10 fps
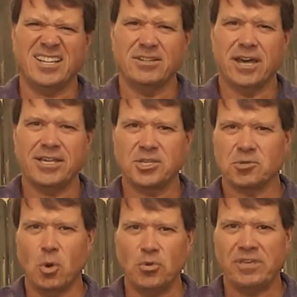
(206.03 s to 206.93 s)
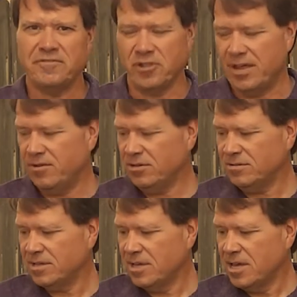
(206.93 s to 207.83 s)
nice smoky flavor.
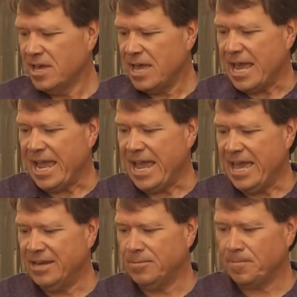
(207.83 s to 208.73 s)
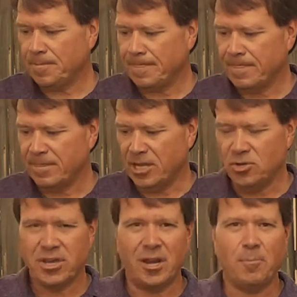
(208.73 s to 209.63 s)
And then you
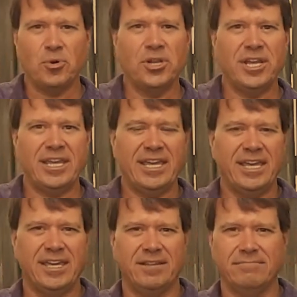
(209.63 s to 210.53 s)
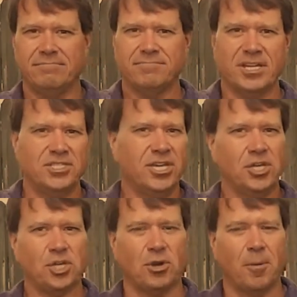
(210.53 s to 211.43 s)
kind of put it in a
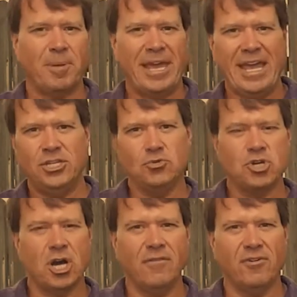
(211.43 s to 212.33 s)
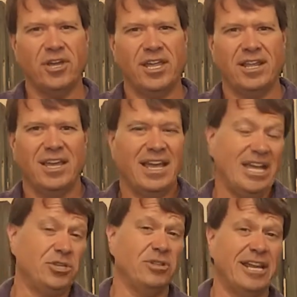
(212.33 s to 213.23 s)
dish or a pan, you cover it,
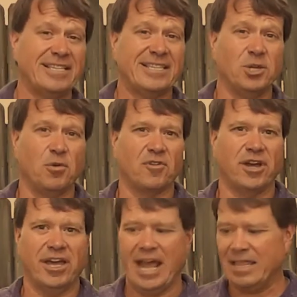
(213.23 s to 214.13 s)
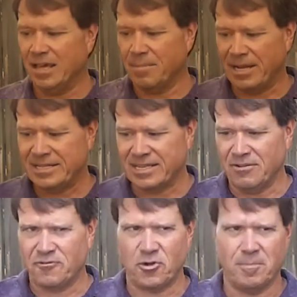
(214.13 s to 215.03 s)
and you let it sit overnight. I let mine sit
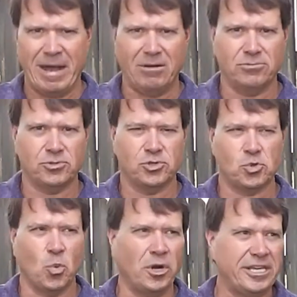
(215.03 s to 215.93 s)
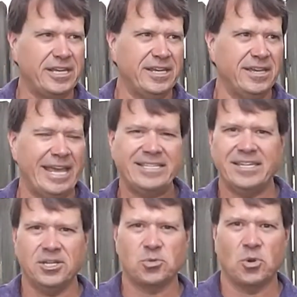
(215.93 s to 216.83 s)
for about 18
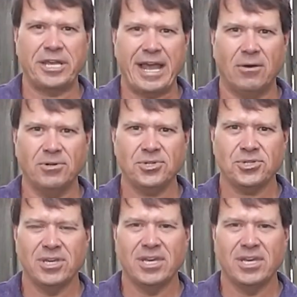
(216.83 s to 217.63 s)
to 20 hours.